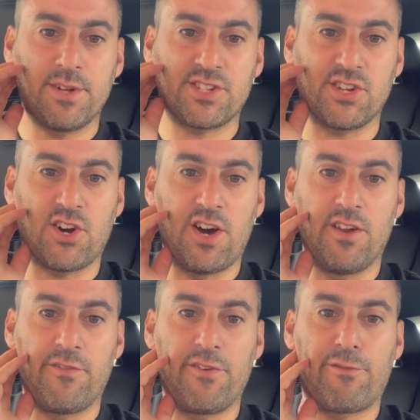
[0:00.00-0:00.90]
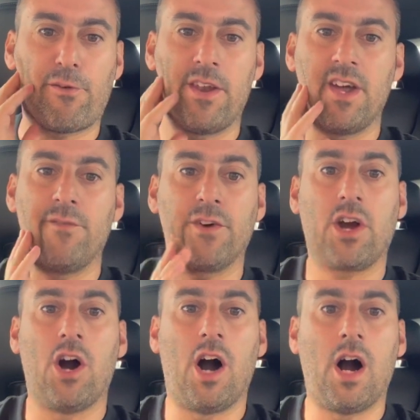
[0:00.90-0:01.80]
to kind of the front of the
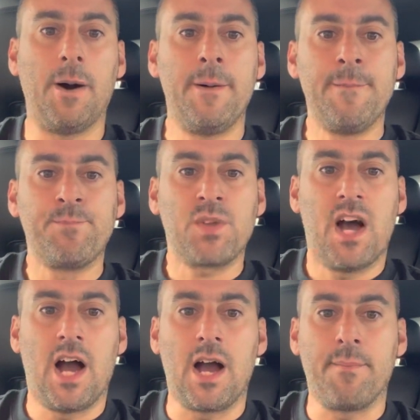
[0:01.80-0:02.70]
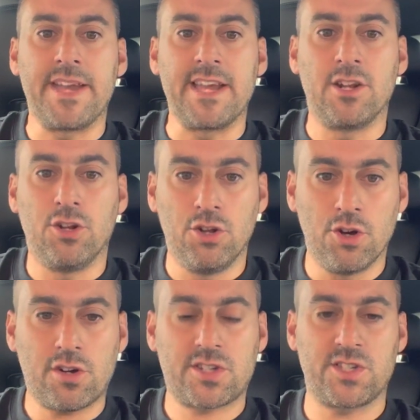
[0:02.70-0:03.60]
car. It
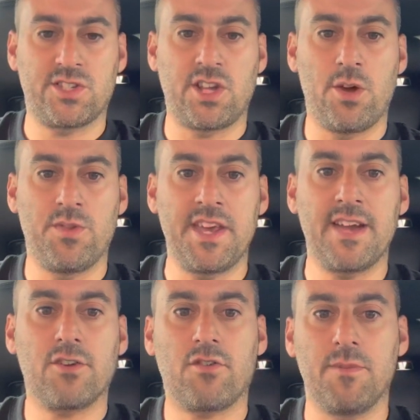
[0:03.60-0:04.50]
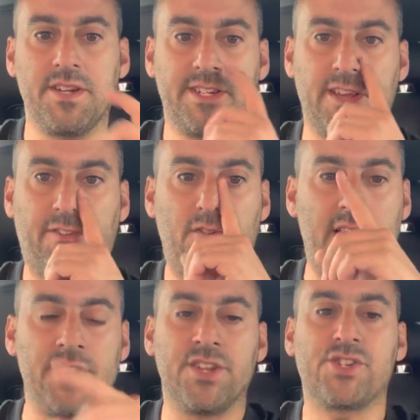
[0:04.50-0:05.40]
looks as though the increment
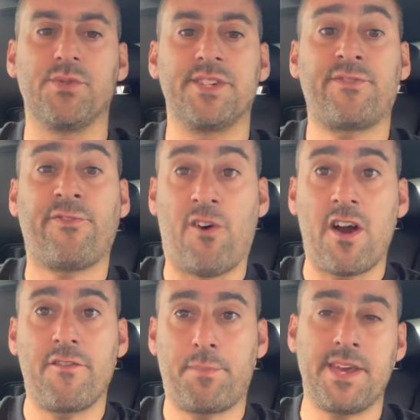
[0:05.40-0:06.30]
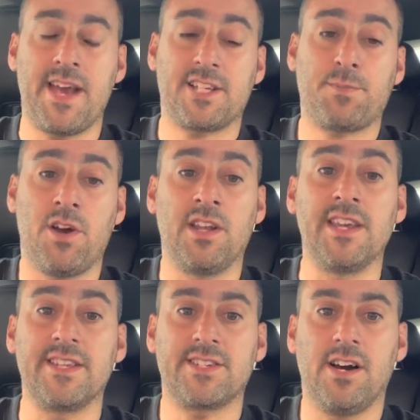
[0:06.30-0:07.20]
differential is 5 PS per
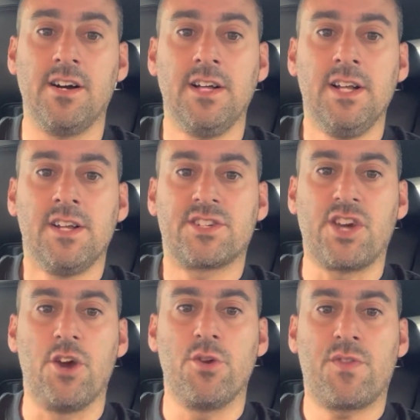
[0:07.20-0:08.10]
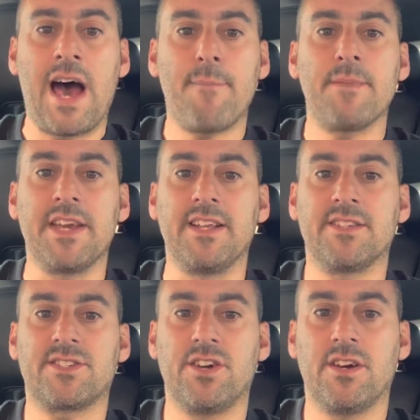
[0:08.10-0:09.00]
litre. So that
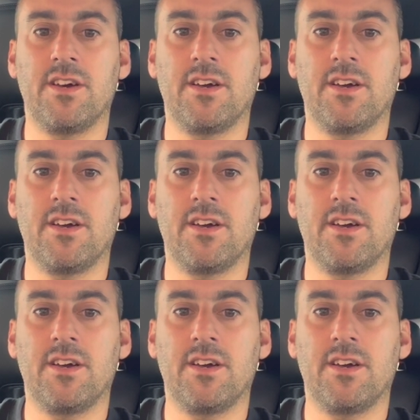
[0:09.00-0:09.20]
means that